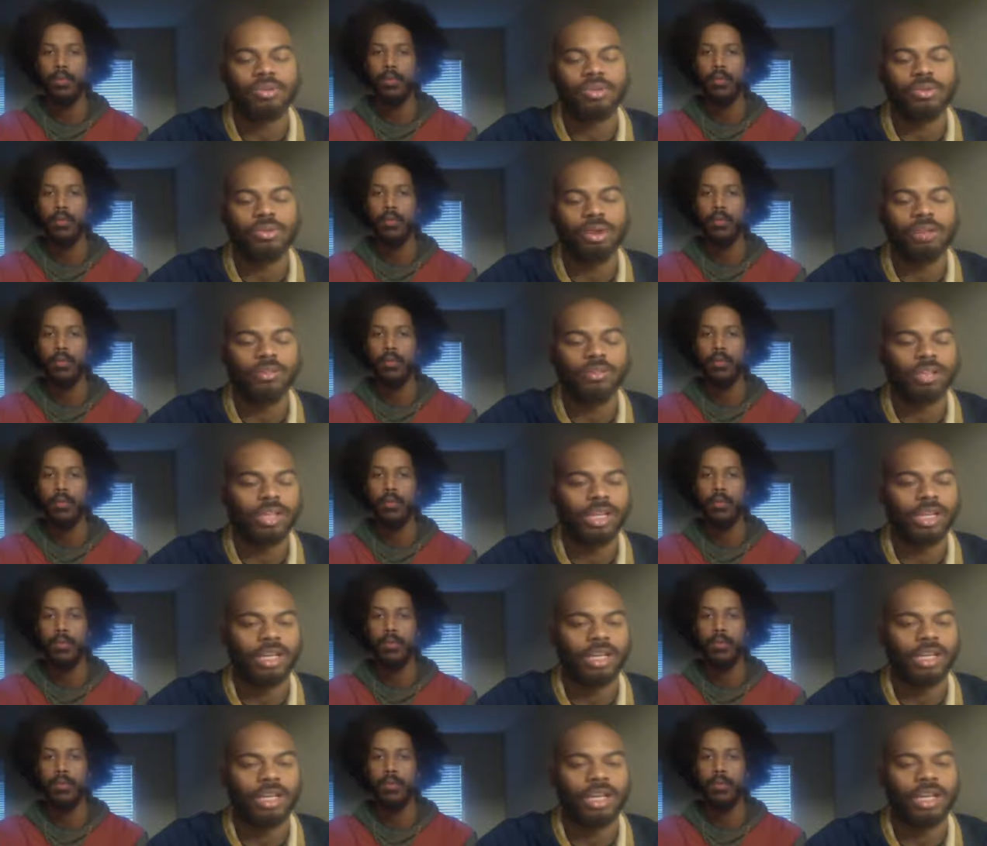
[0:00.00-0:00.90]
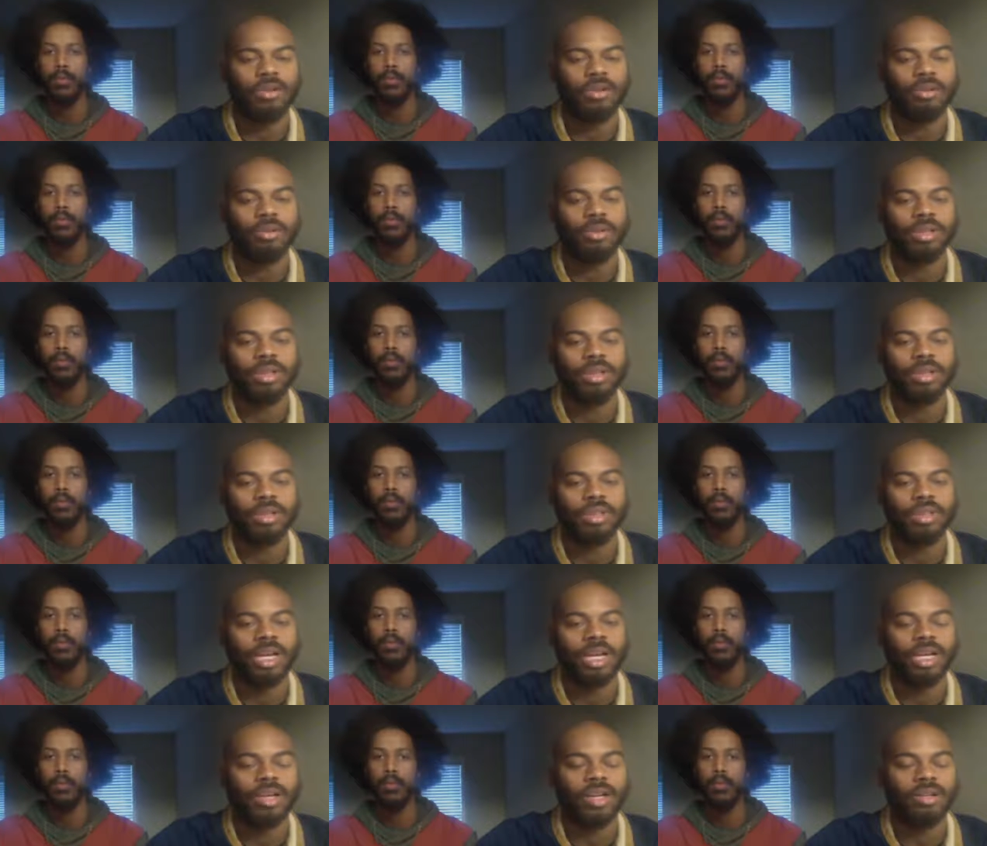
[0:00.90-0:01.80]
Speaker 1: you have to lay it out
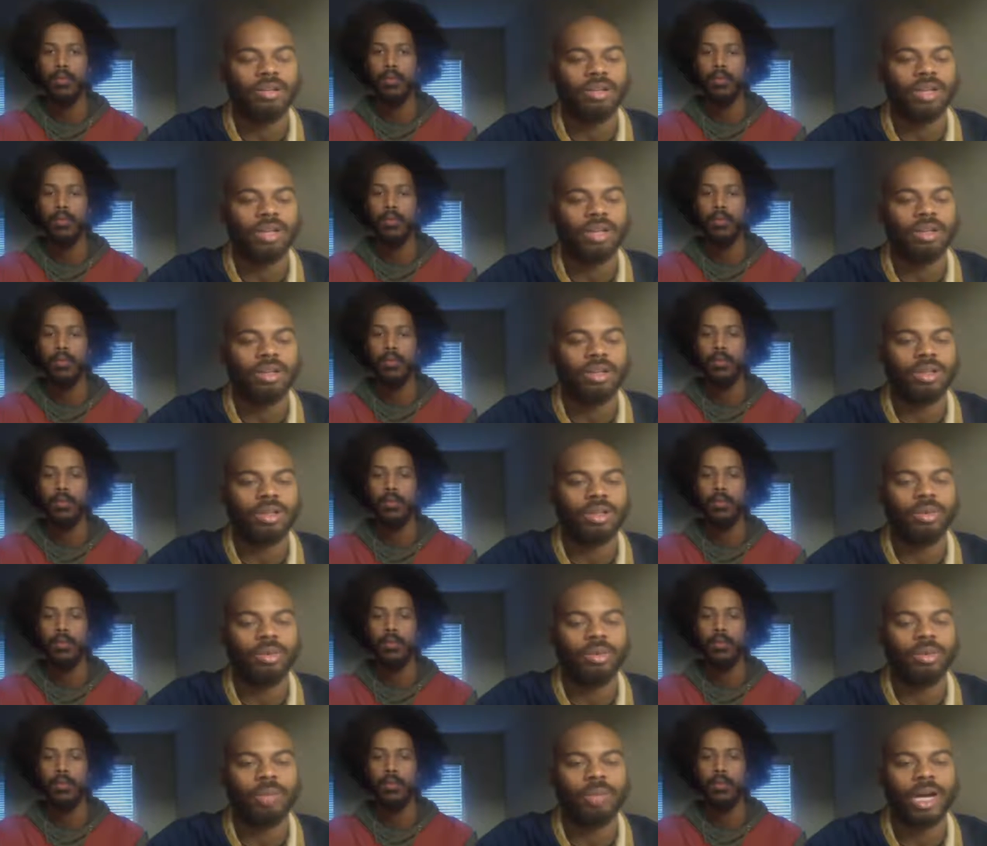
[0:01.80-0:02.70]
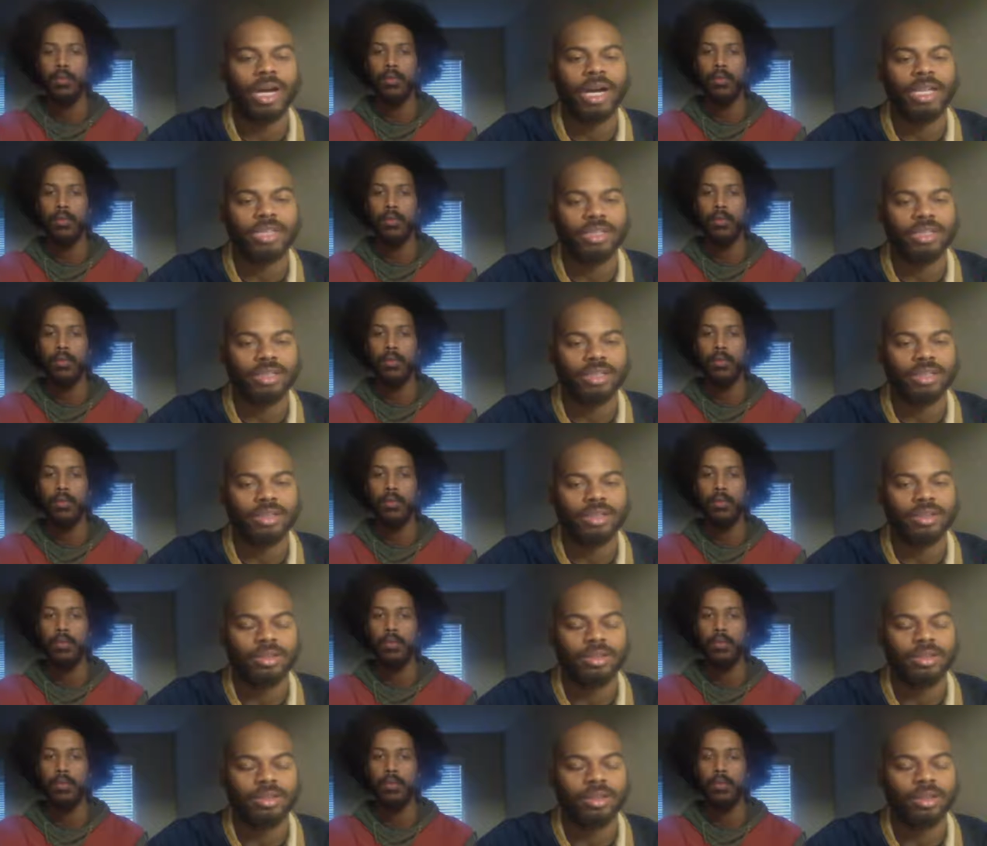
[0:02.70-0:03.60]
not on, on a point of biasness,
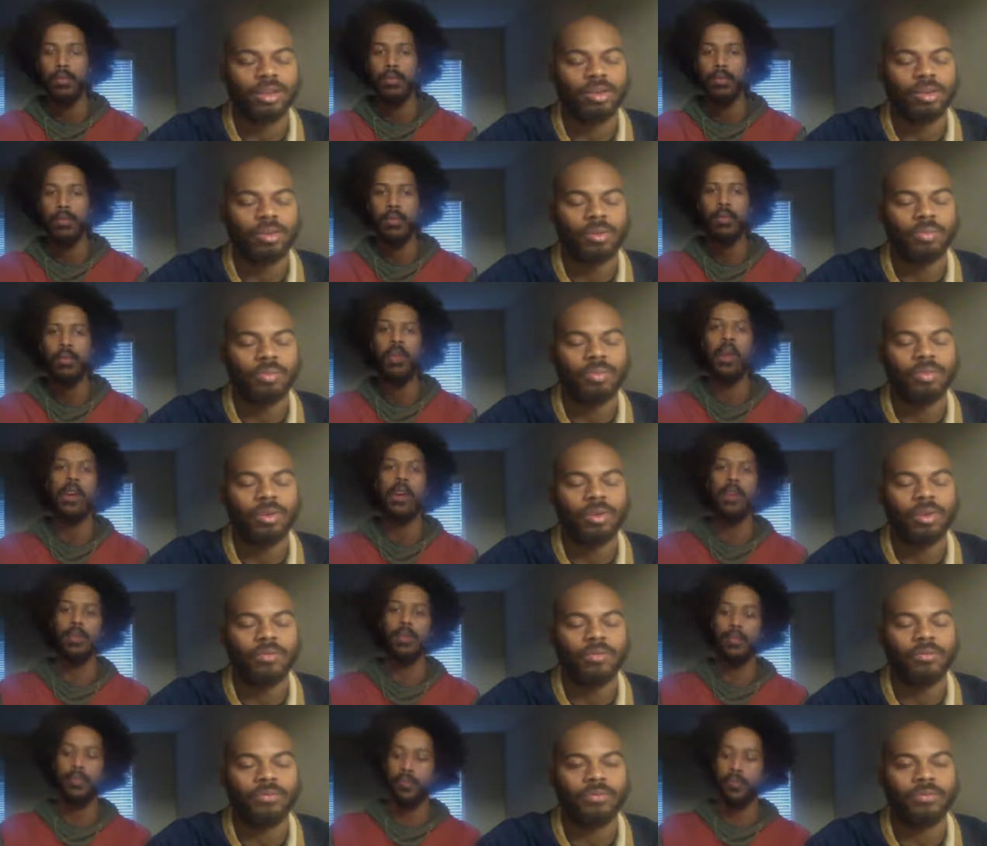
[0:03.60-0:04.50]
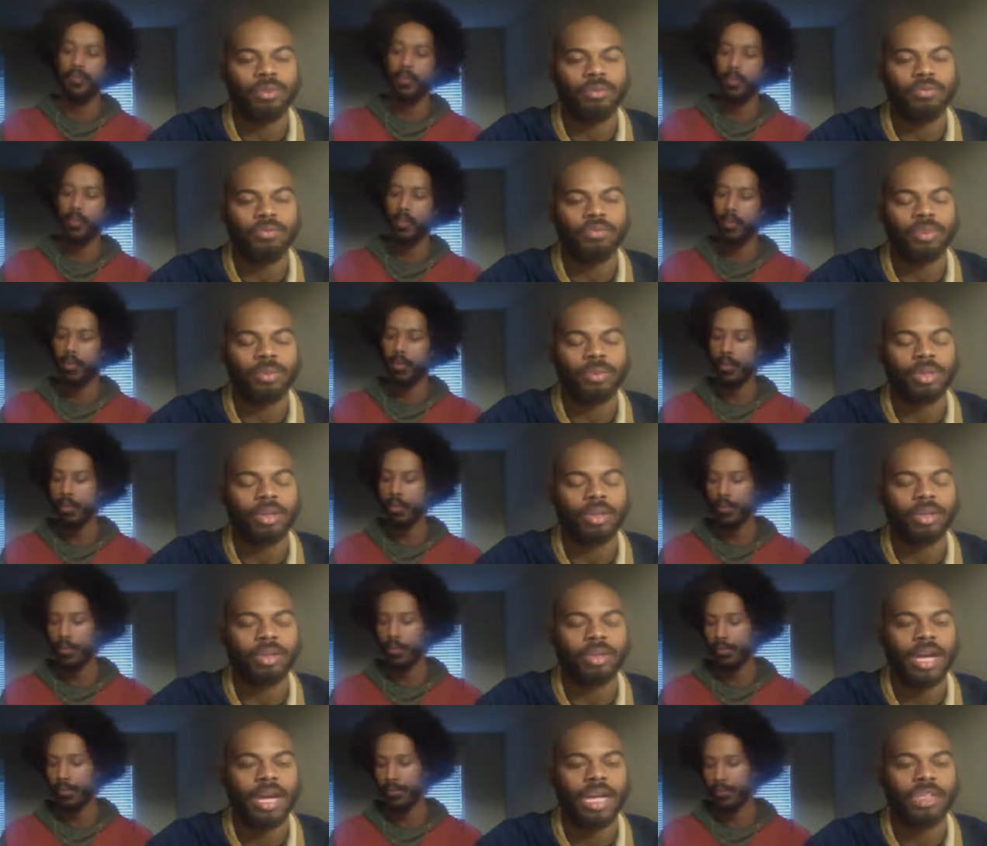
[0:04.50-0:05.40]
on, on, a, right. on from from
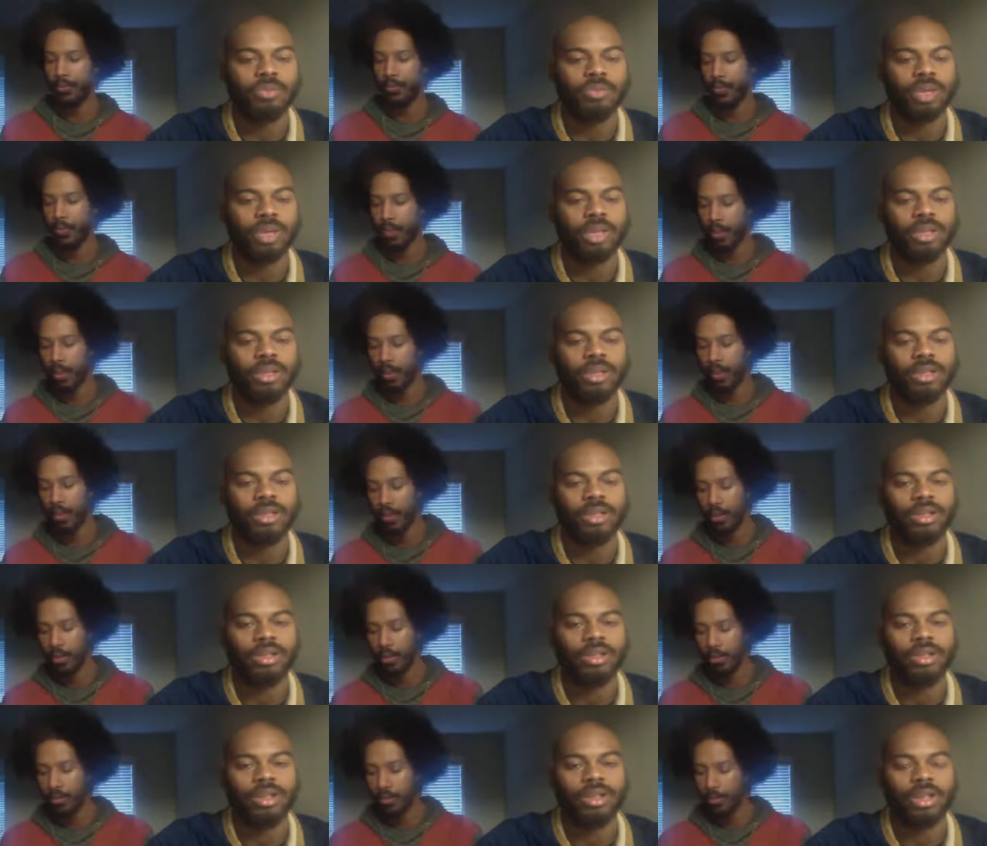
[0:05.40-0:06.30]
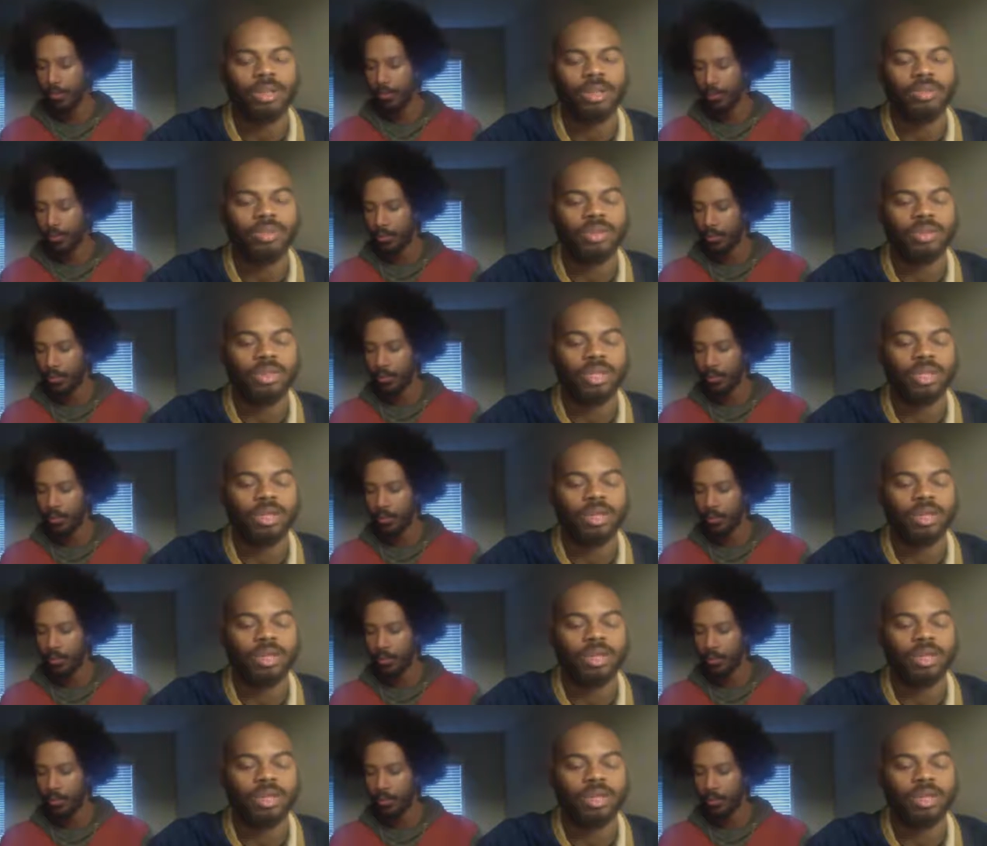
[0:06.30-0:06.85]
a aspect in posi- a